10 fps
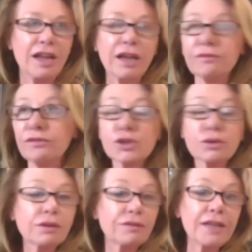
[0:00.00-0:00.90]
virtual
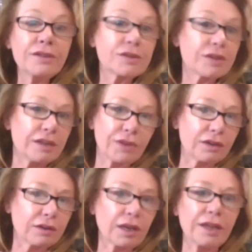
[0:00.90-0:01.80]
events even
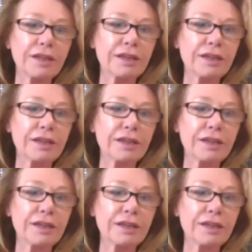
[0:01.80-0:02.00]
in the